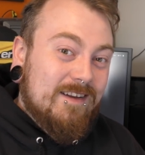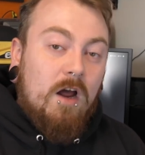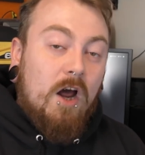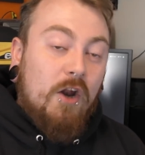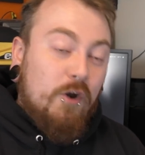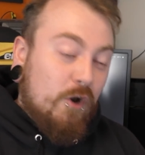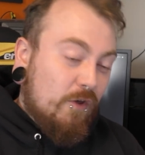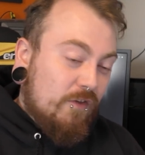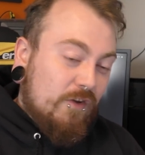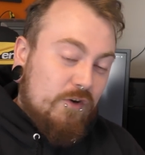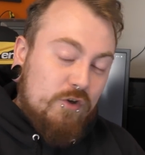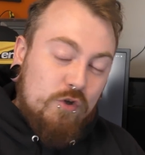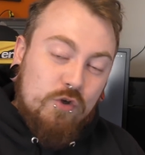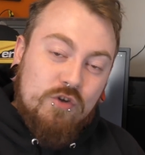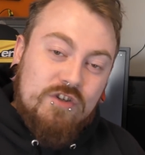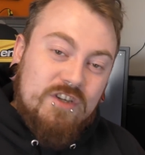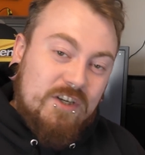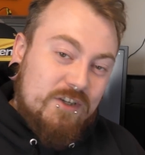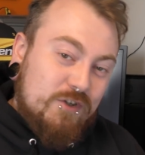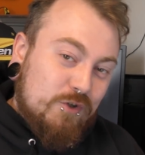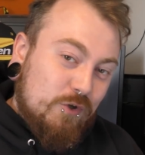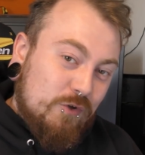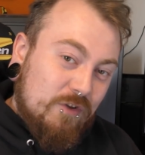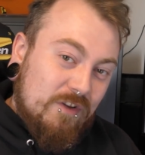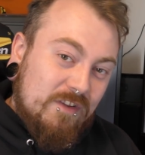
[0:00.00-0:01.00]
Another huge
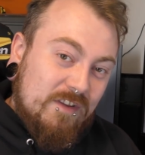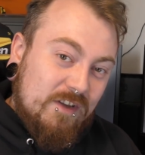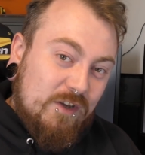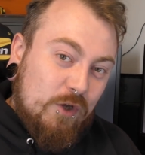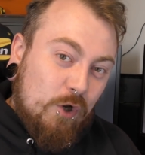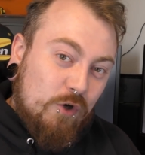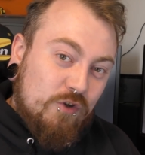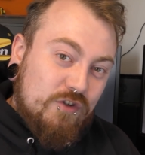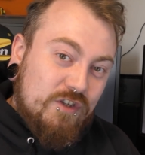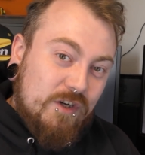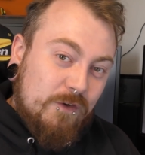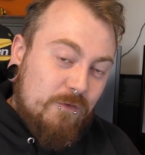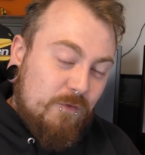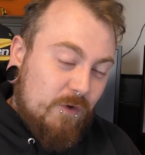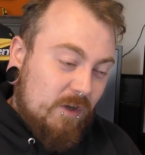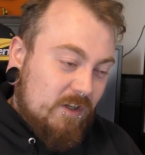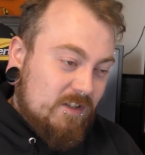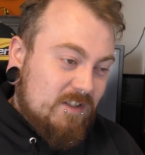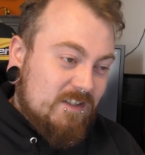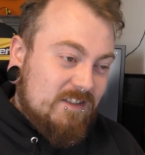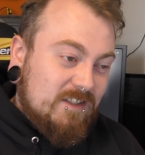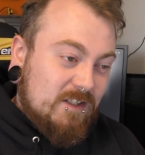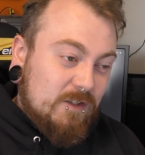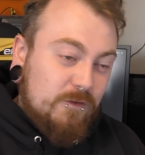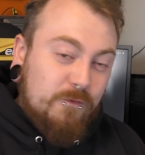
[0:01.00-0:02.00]
issue that the country
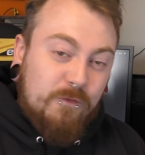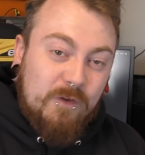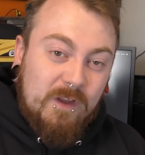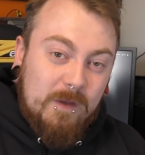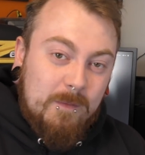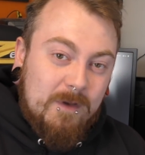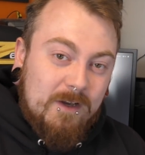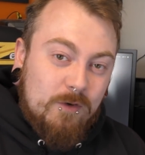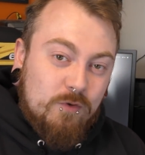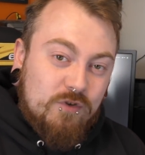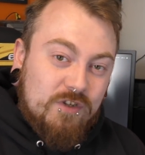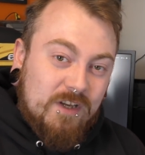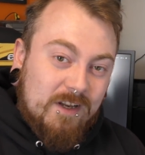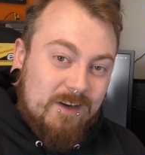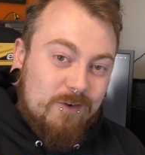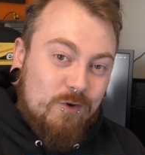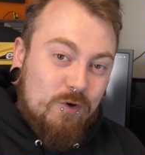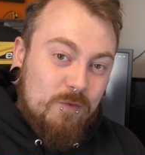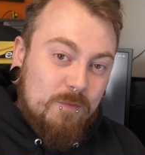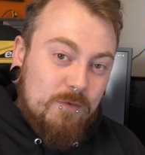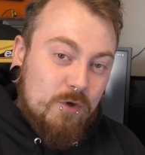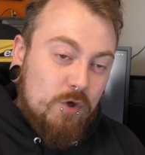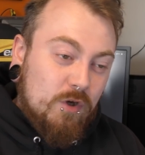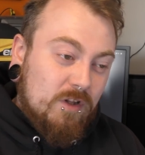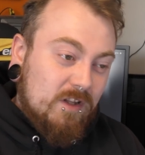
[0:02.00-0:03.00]
faces is female genital
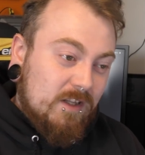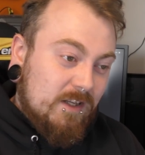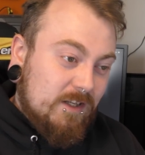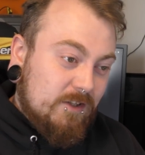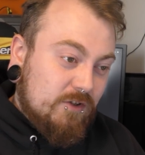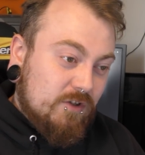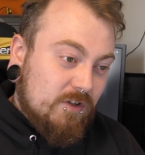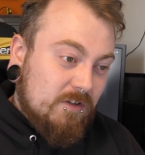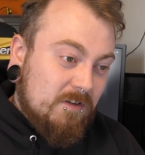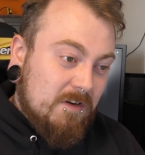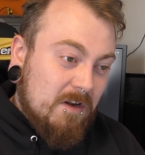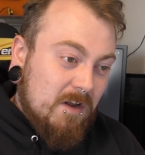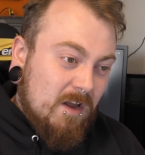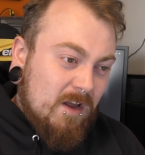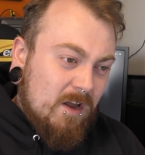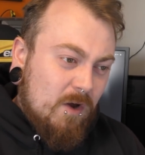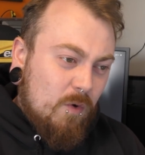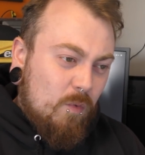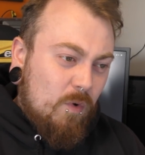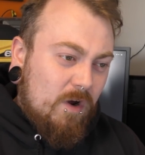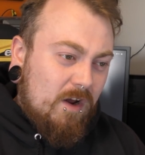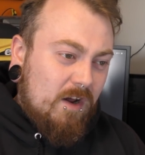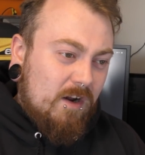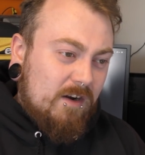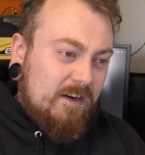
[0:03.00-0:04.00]
mutilation,
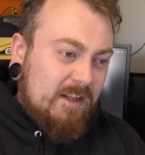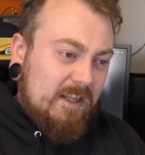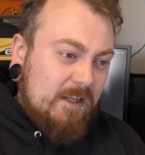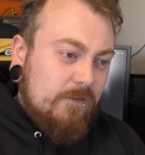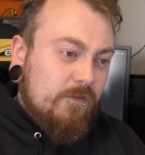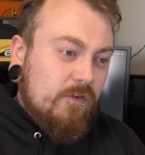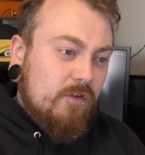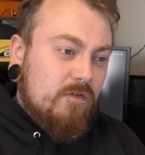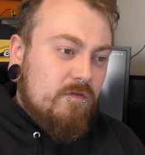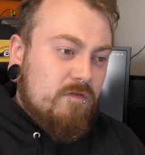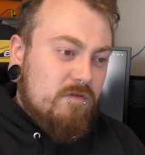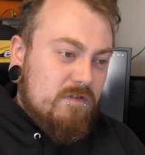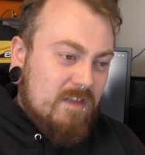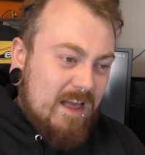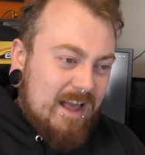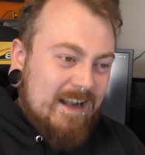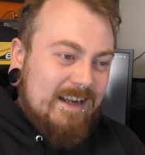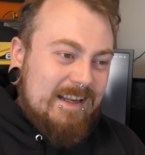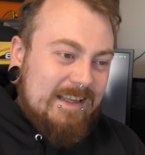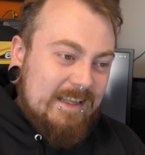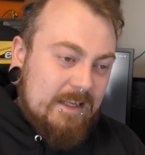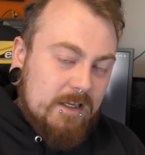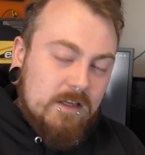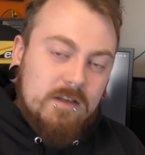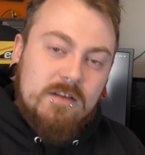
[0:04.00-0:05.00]
where even 30
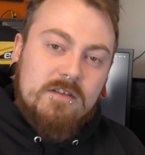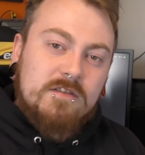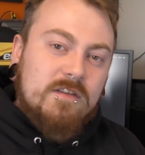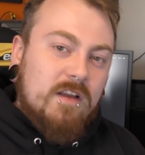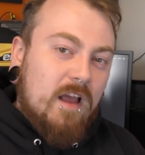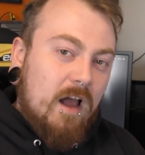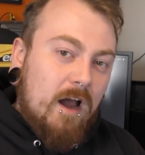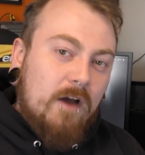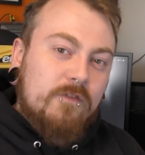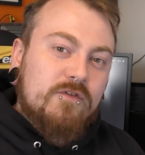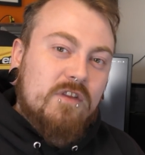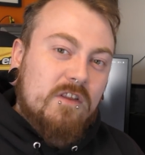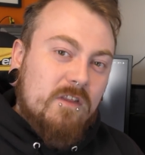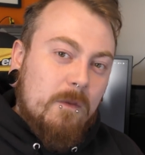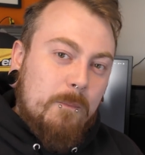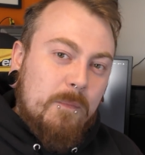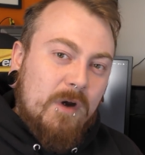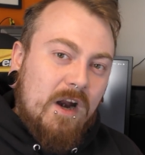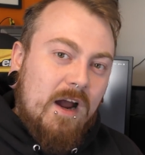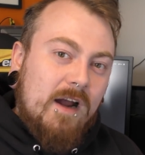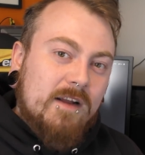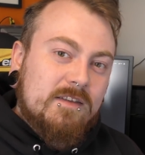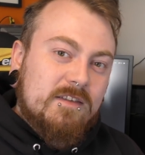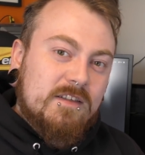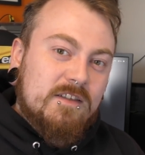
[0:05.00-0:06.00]
years after the
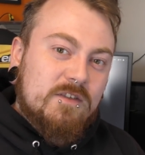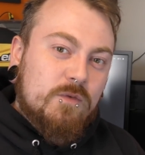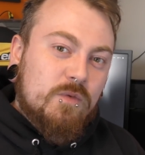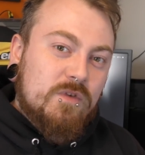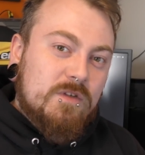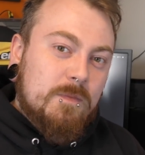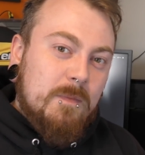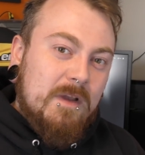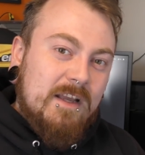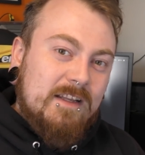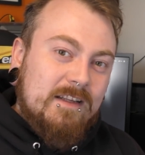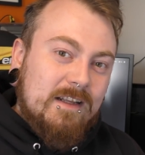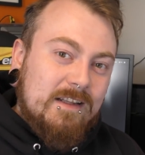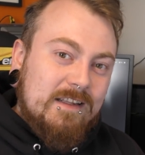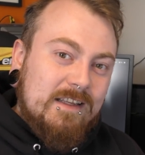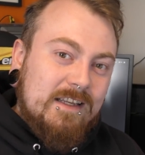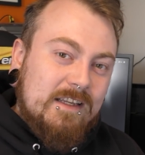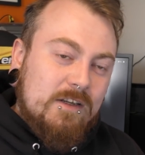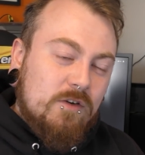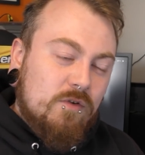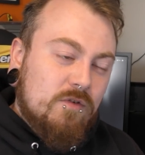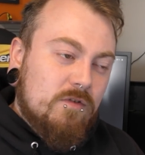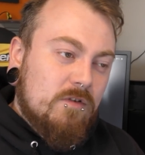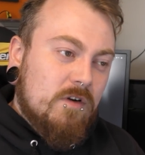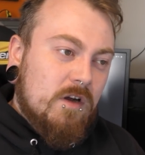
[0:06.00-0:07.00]
practice was made
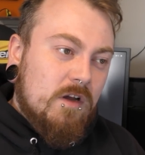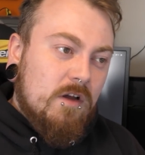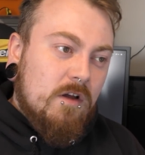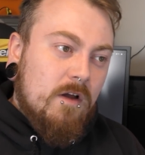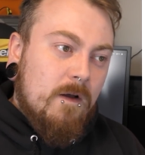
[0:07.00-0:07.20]
illegal,